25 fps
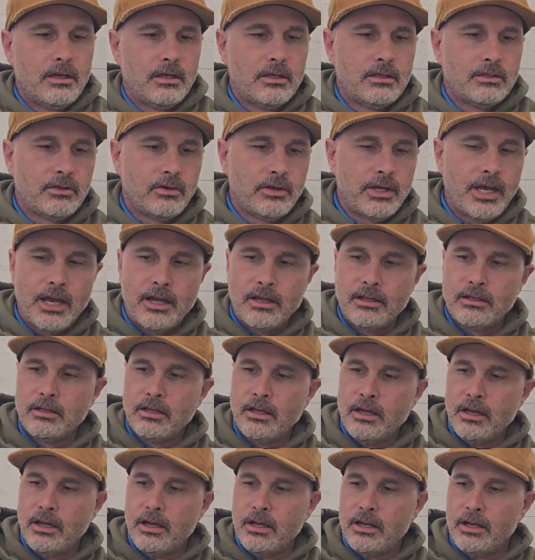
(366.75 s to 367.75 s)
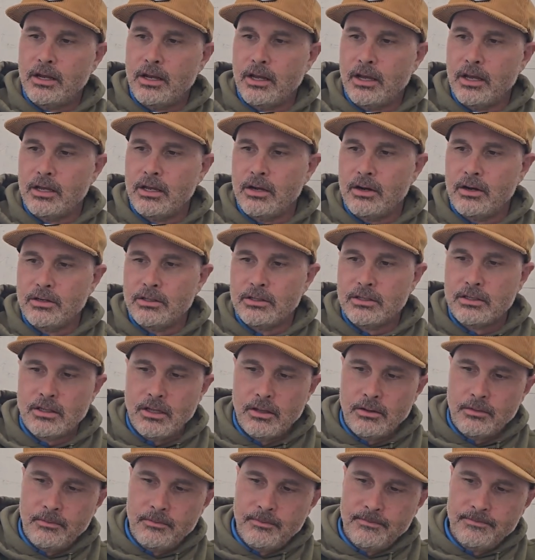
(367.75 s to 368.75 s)
So yeah, and here's
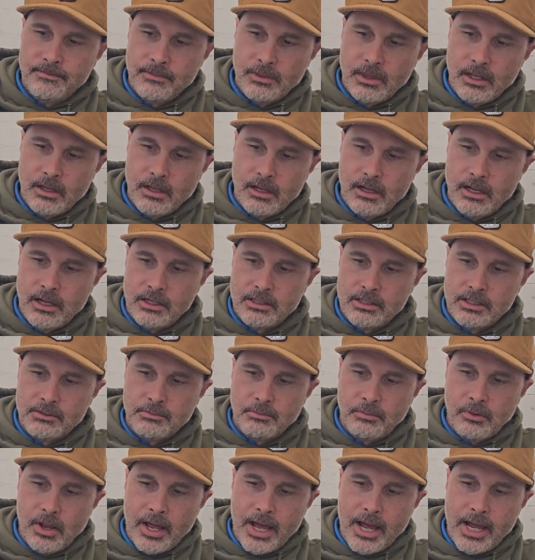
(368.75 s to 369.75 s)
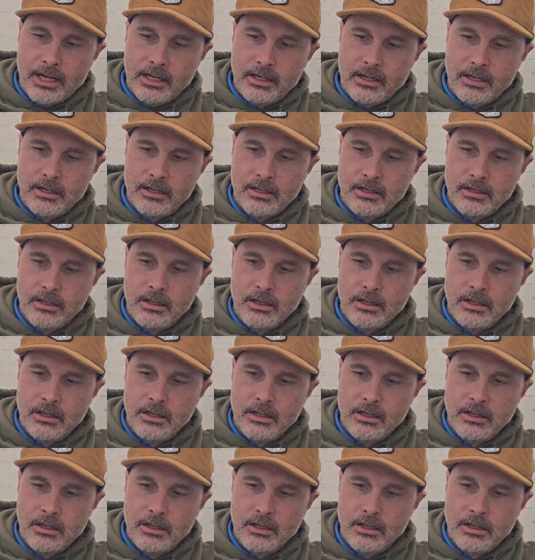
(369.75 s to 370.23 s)
some just black